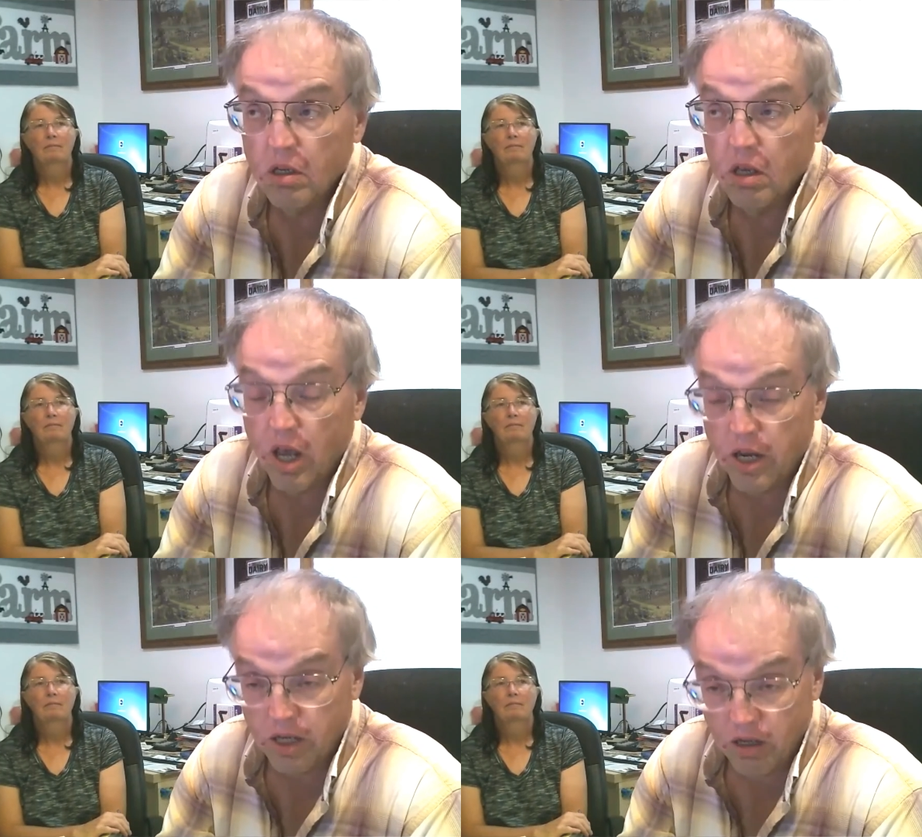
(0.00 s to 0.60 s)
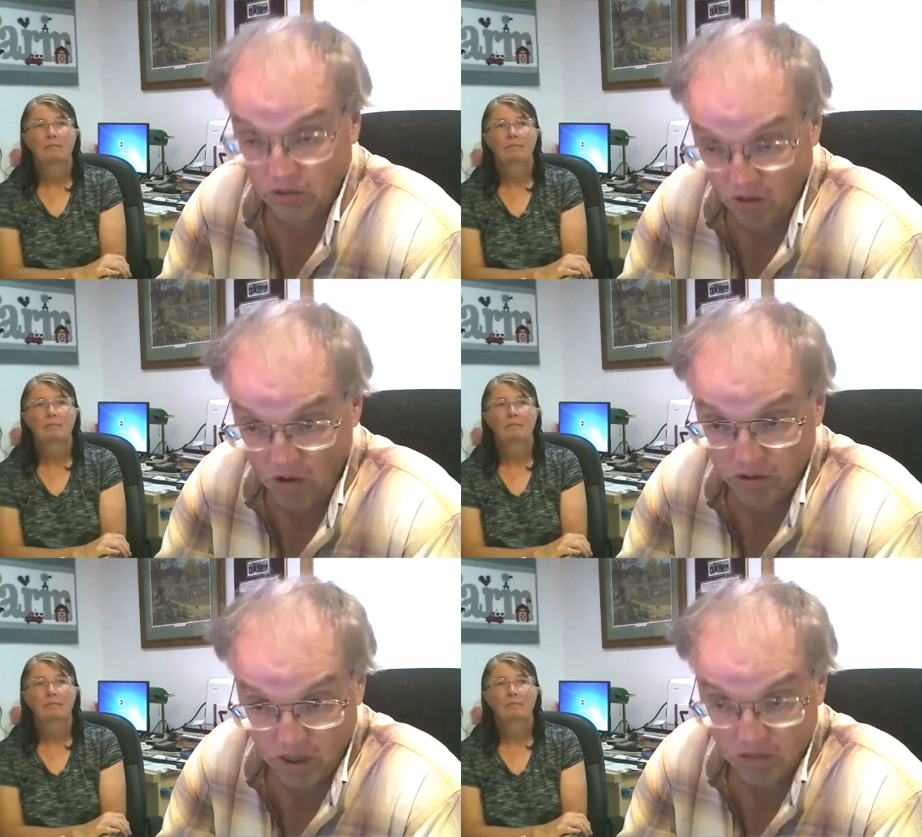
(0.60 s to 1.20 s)
Speaker 1: And then
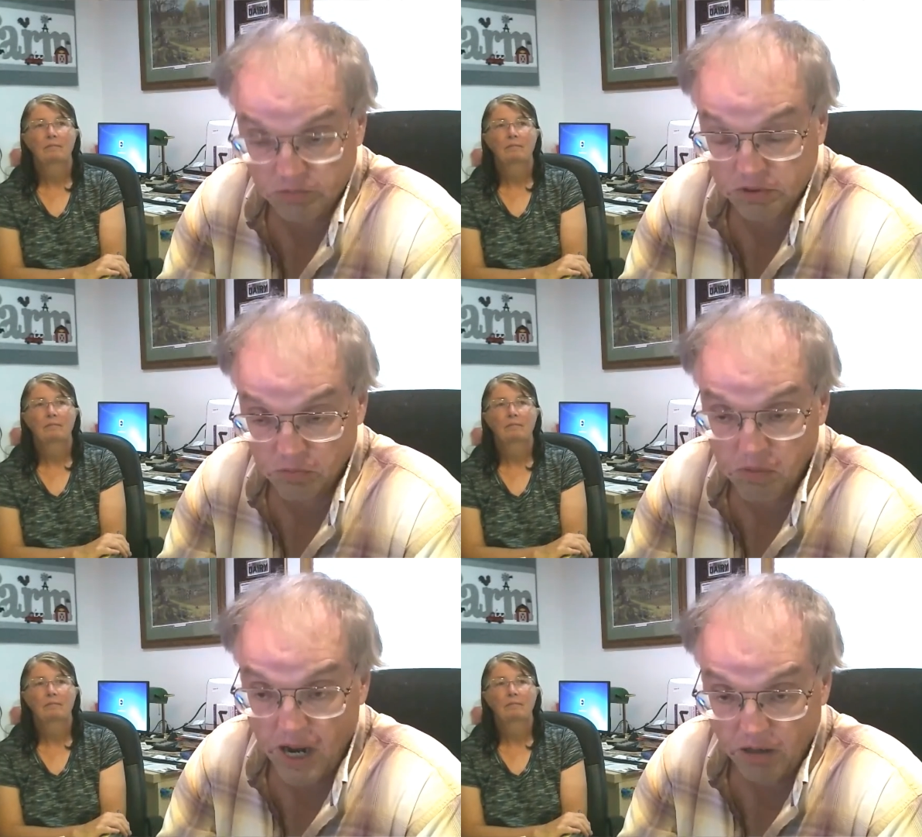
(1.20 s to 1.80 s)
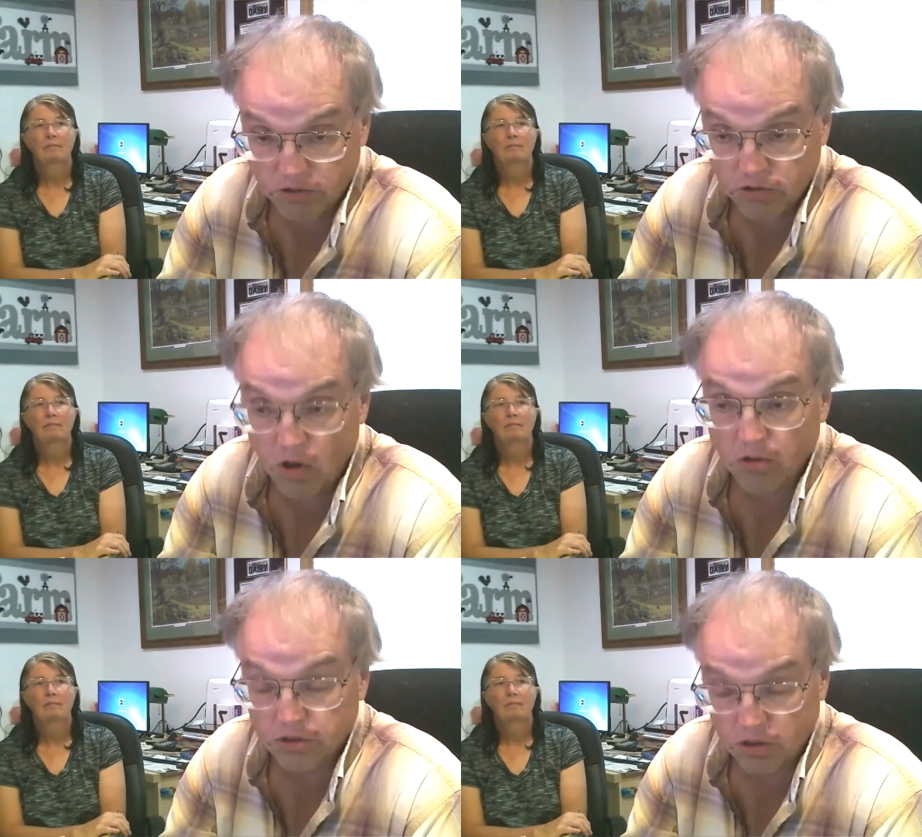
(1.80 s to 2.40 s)
along comes the
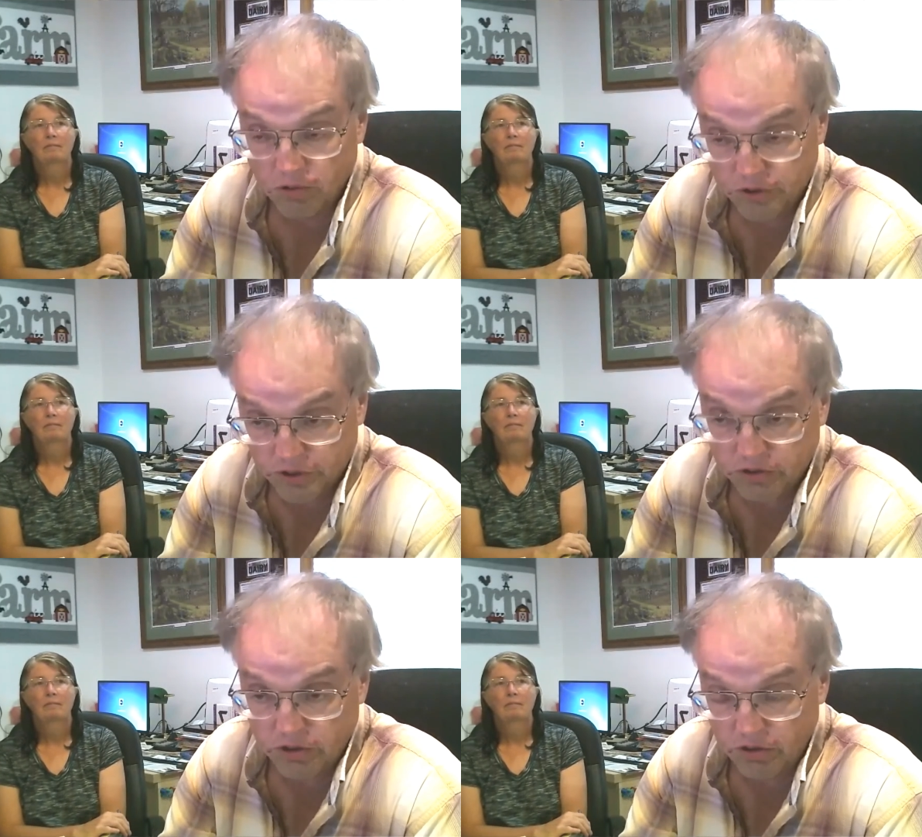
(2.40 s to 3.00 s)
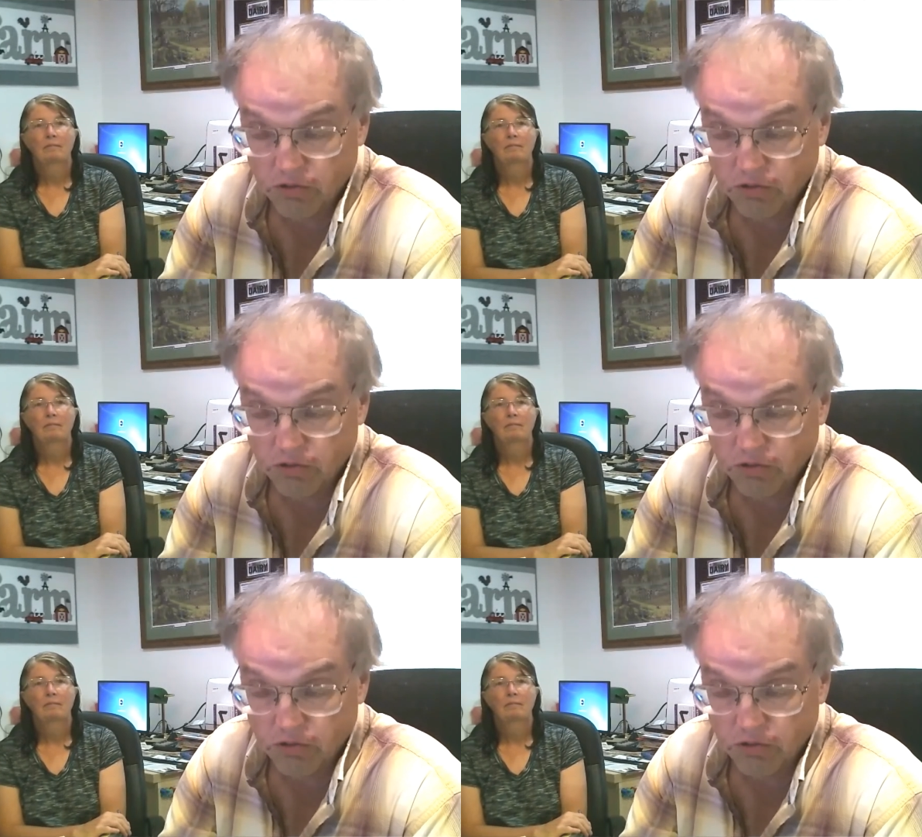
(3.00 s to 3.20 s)
biosalts that we just did the